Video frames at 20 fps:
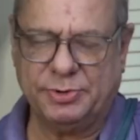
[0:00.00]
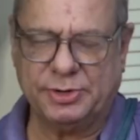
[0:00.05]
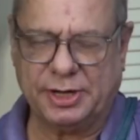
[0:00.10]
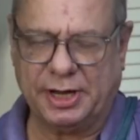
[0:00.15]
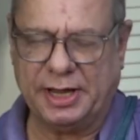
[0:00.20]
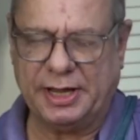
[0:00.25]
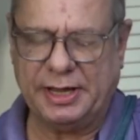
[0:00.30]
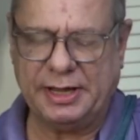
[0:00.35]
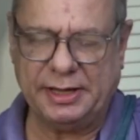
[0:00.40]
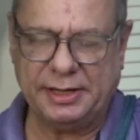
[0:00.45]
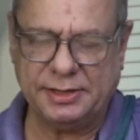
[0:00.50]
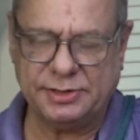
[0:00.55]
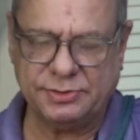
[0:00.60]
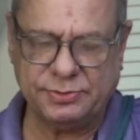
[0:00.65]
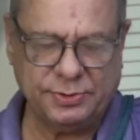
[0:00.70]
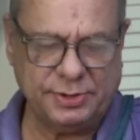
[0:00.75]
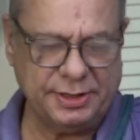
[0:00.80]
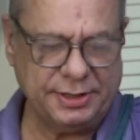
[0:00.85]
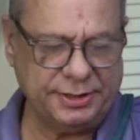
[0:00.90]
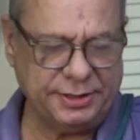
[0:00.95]
your hands
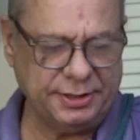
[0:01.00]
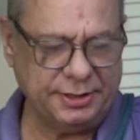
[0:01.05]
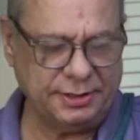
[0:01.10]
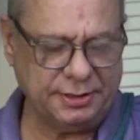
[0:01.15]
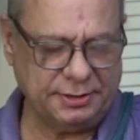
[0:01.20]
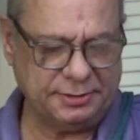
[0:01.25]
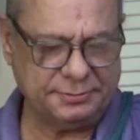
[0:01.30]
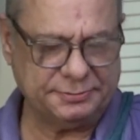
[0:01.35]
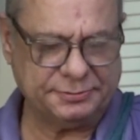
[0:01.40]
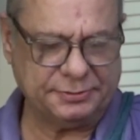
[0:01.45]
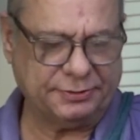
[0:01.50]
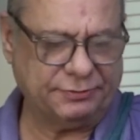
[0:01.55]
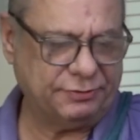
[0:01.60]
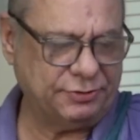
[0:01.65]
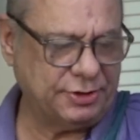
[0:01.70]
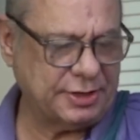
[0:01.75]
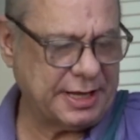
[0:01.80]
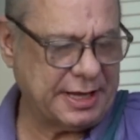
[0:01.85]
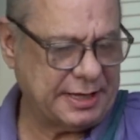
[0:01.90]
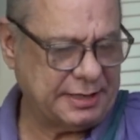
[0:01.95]
with it. If
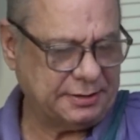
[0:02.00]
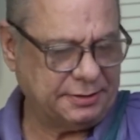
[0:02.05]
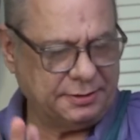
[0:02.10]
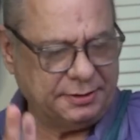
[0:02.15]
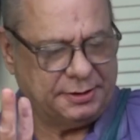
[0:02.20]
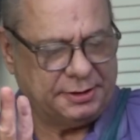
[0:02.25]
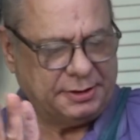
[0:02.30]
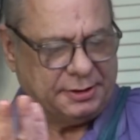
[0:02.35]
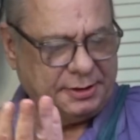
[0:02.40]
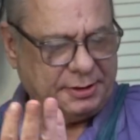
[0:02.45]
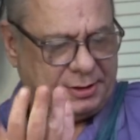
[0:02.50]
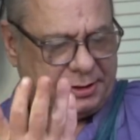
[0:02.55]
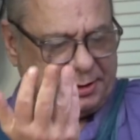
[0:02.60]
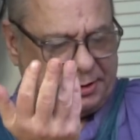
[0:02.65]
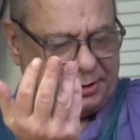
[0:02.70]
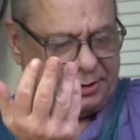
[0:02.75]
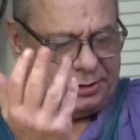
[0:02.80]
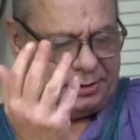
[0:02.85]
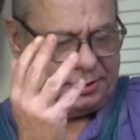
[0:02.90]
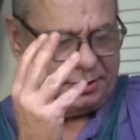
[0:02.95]
you had
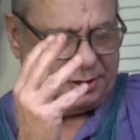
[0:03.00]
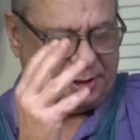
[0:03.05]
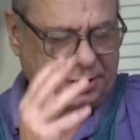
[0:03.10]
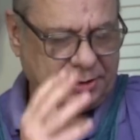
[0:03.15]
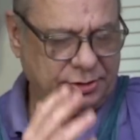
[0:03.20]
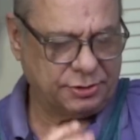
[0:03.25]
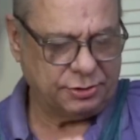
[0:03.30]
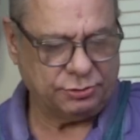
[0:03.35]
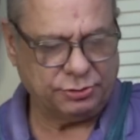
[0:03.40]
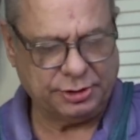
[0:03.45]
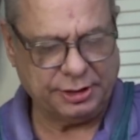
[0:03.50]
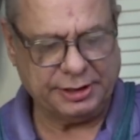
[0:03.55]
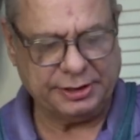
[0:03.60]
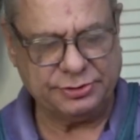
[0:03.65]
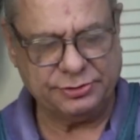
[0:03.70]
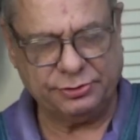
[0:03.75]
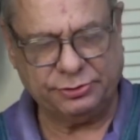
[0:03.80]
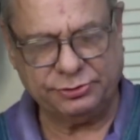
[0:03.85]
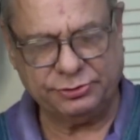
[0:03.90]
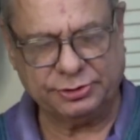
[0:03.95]

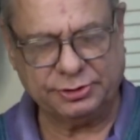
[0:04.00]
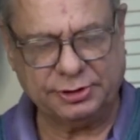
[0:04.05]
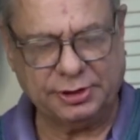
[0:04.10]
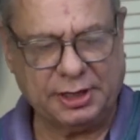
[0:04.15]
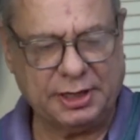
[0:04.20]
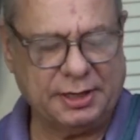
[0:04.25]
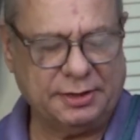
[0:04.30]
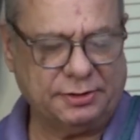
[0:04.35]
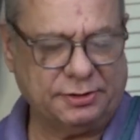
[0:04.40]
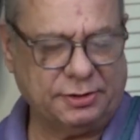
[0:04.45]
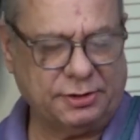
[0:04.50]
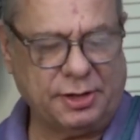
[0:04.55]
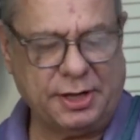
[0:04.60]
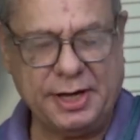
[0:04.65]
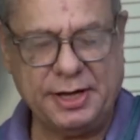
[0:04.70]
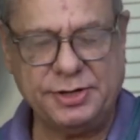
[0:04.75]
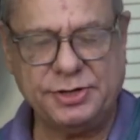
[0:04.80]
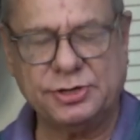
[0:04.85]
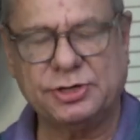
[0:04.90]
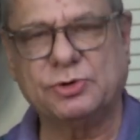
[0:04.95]
utensils and not
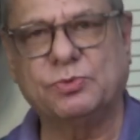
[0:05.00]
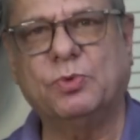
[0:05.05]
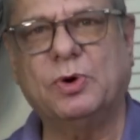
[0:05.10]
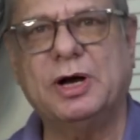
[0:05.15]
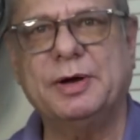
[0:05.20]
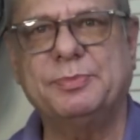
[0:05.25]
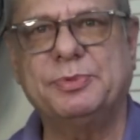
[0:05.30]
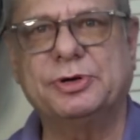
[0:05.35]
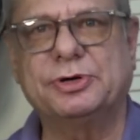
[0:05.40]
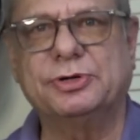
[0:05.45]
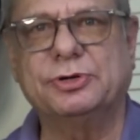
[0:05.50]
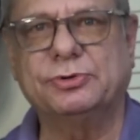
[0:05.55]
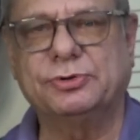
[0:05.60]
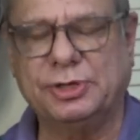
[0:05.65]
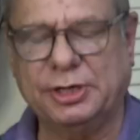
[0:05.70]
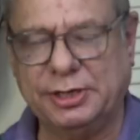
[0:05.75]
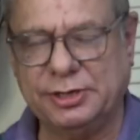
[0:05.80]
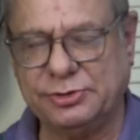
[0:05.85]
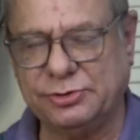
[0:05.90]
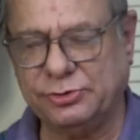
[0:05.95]
that, you could wipe your
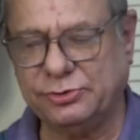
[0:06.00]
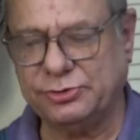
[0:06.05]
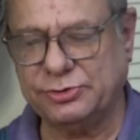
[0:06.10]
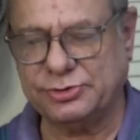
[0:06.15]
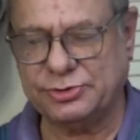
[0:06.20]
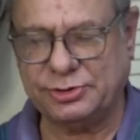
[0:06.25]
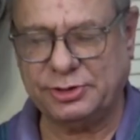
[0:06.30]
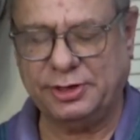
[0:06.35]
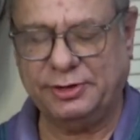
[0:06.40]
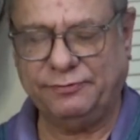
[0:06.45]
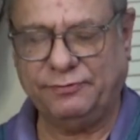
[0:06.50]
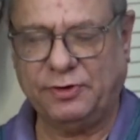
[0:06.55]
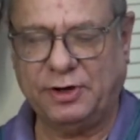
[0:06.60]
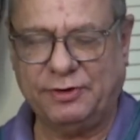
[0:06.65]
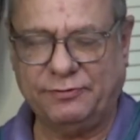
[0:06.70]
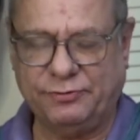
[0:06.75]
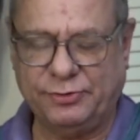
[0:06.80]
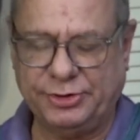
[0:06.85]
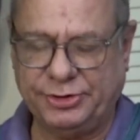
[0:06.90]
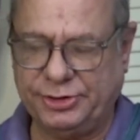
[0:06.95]
utensils and stuff
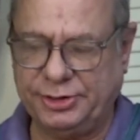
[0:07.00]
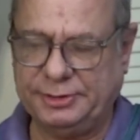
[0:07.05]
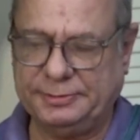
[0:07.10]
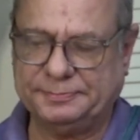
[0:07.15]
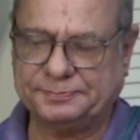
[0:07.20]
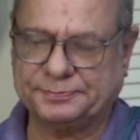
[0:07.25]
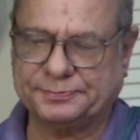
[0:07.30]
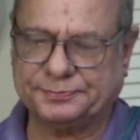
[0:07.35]
off with it.